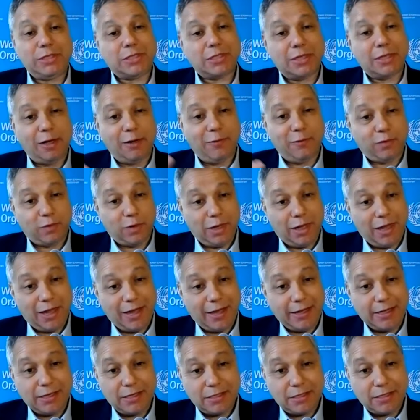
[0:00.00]

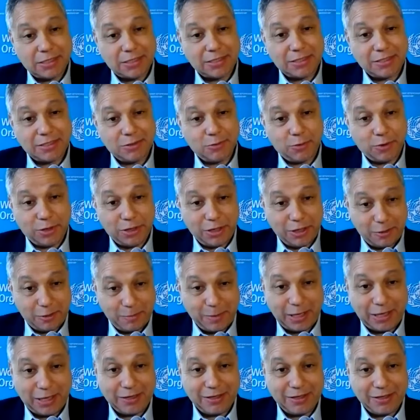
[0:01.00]
self-reliance or
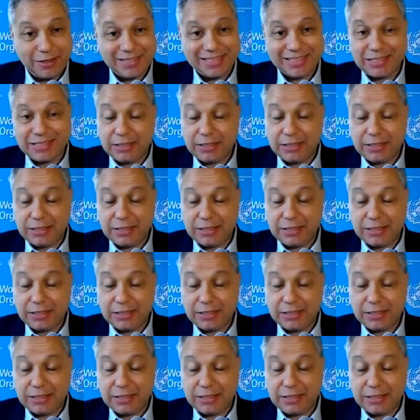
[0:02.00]
independence,